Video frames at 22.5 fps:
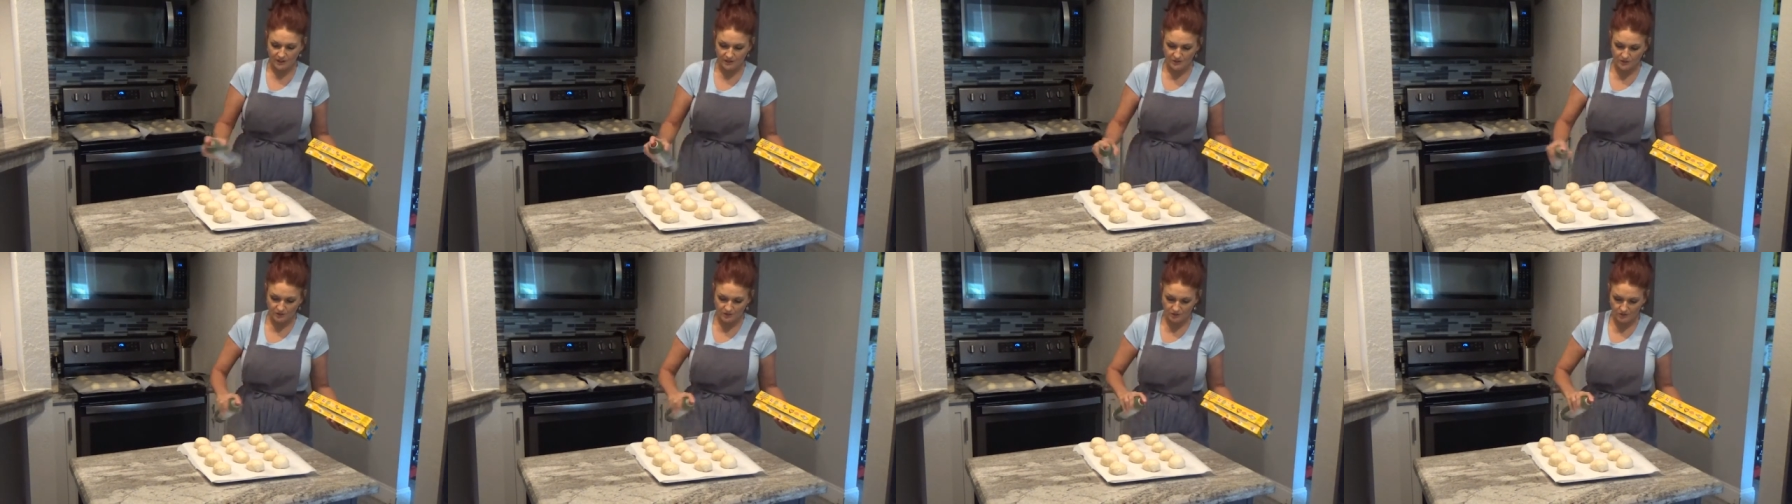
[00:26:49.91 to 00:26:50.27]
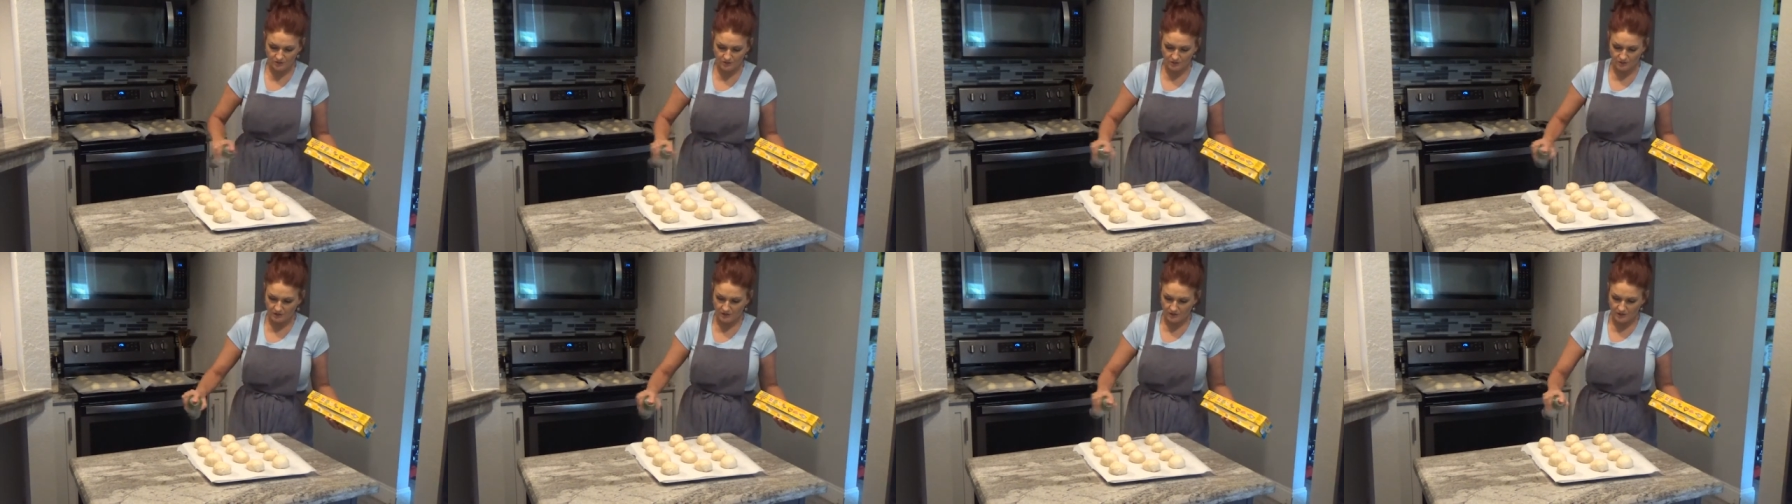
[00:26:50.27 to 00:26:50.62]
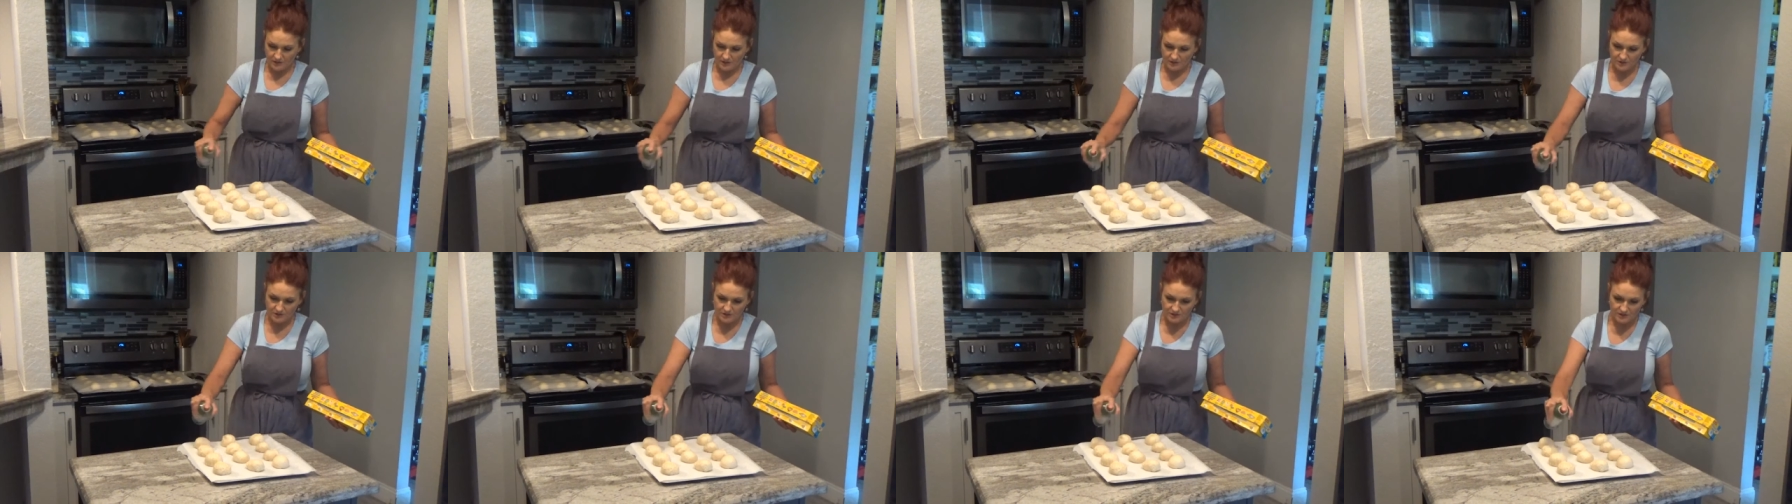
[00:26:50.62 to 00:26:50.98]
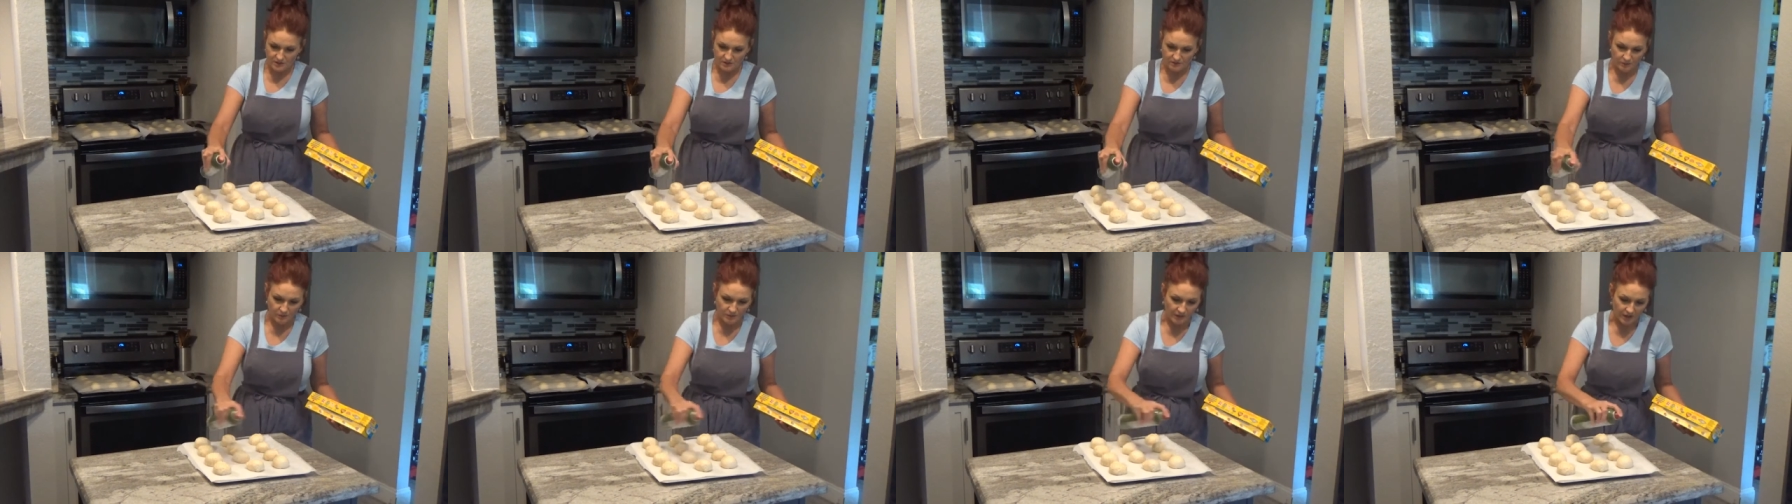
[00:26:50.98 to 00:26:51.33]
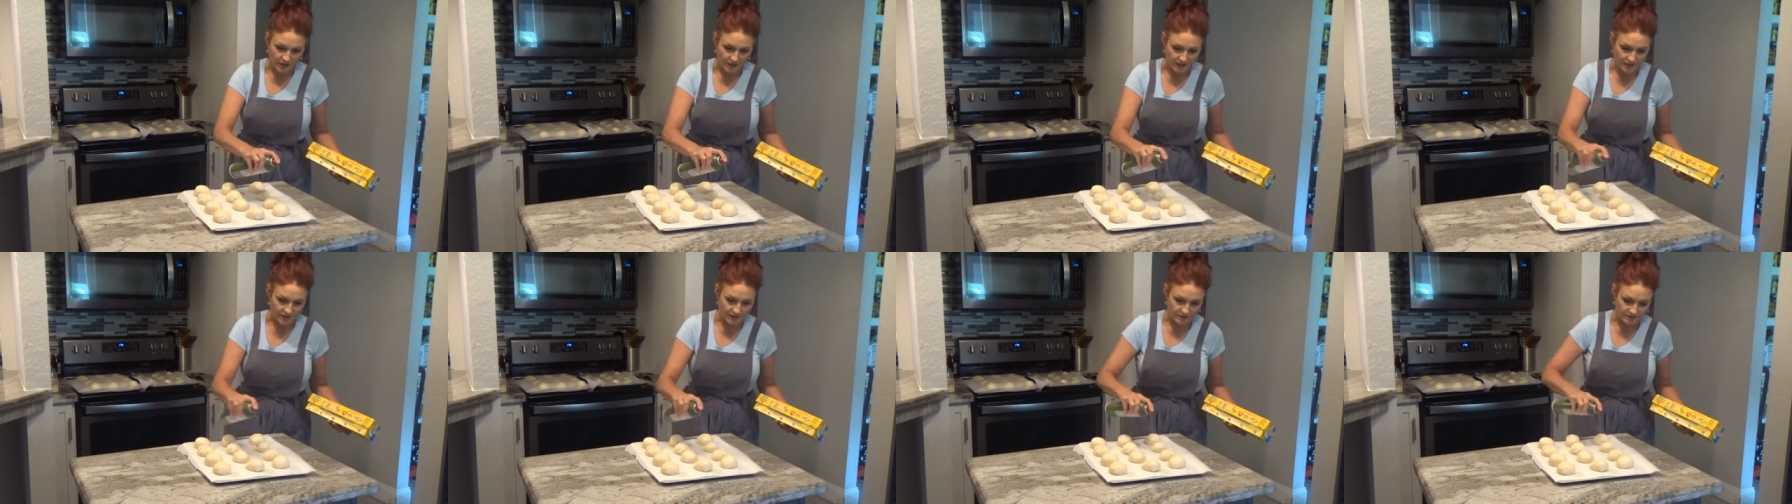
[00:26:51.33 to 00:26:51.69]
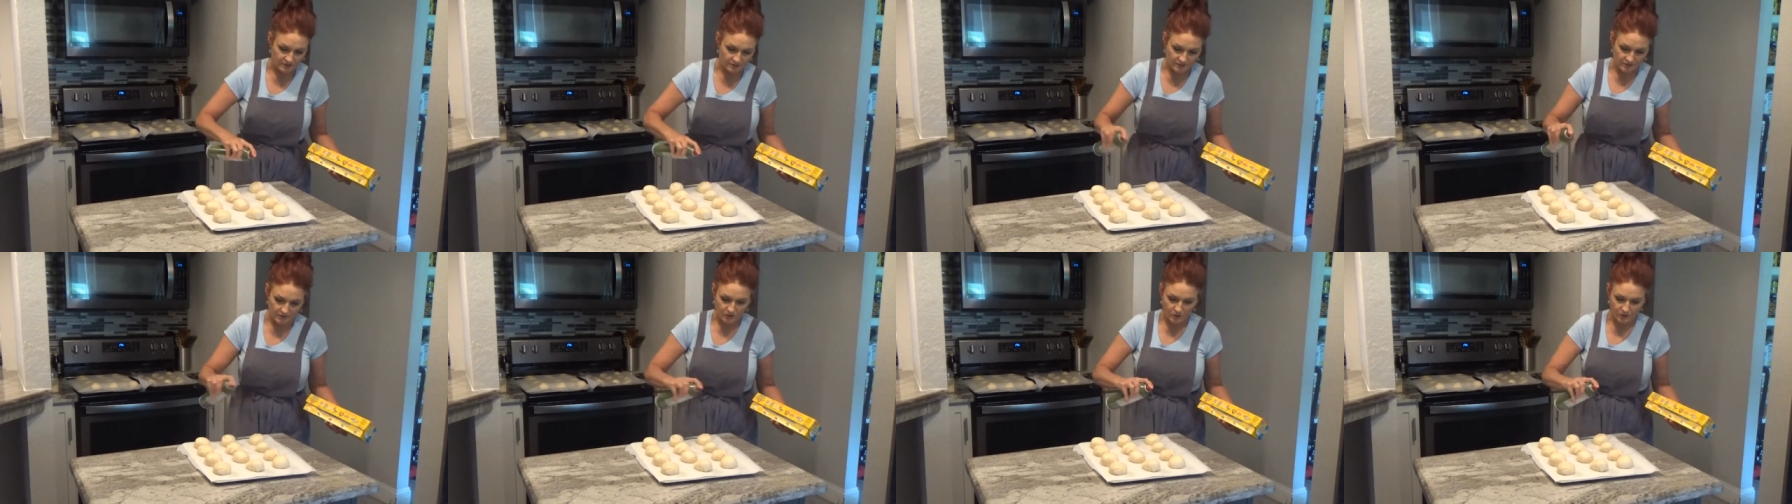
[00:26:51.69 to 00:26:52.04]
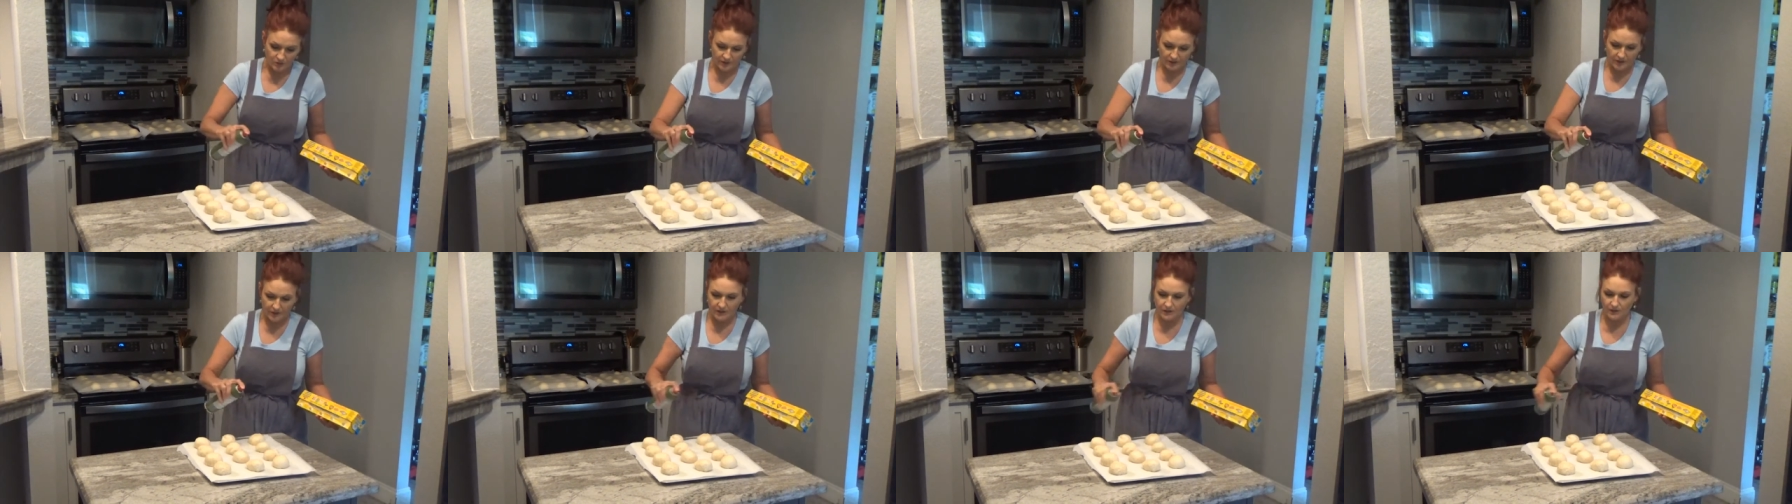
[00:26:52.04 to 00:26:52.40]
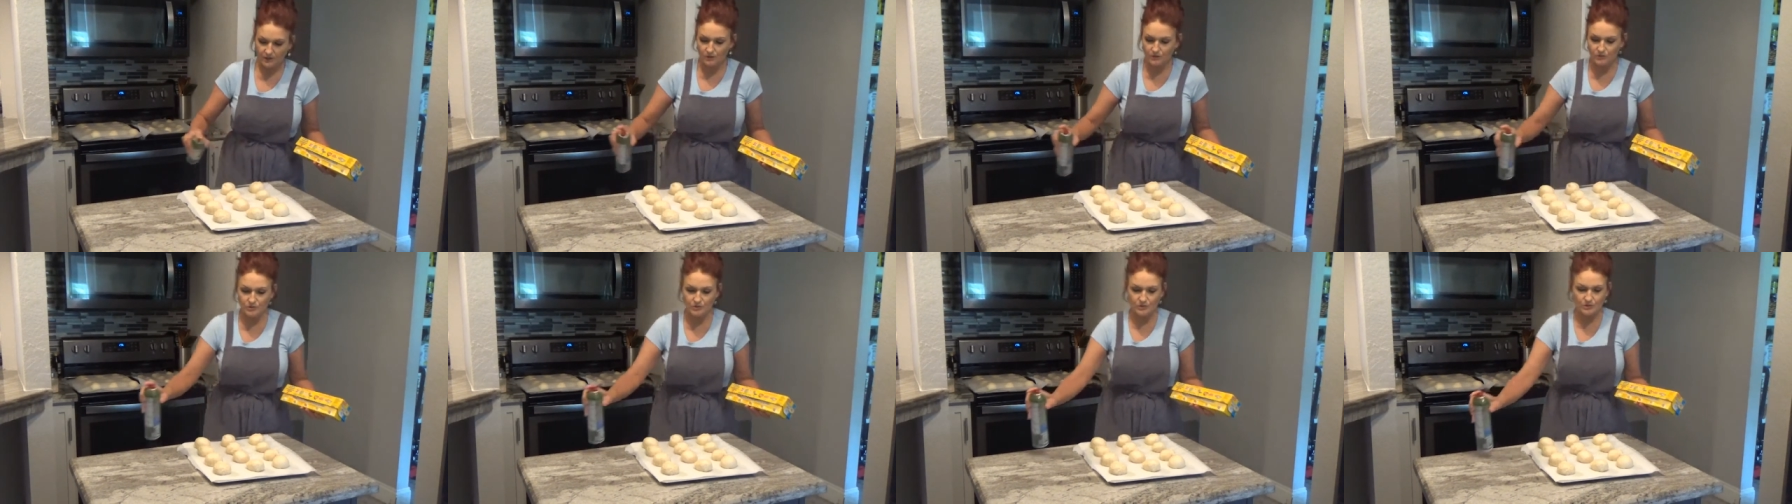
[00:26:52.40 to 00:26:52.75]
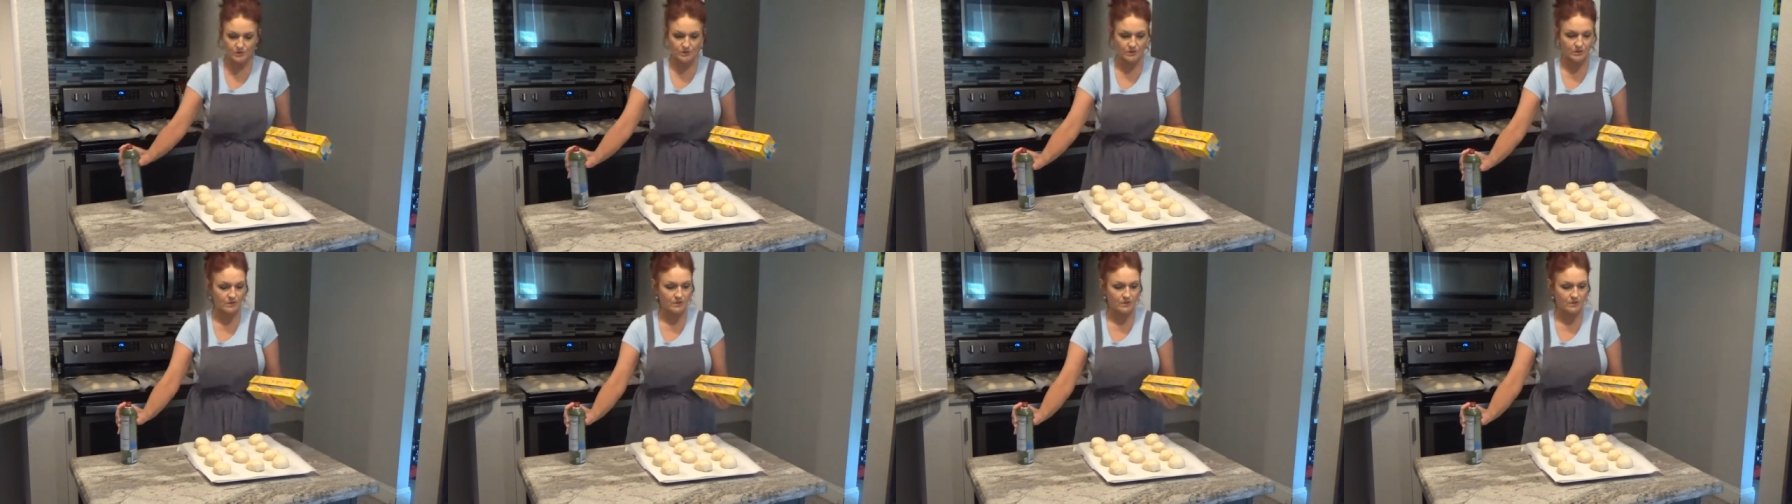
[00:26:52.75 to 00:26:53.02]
Just give them a light, quick coat.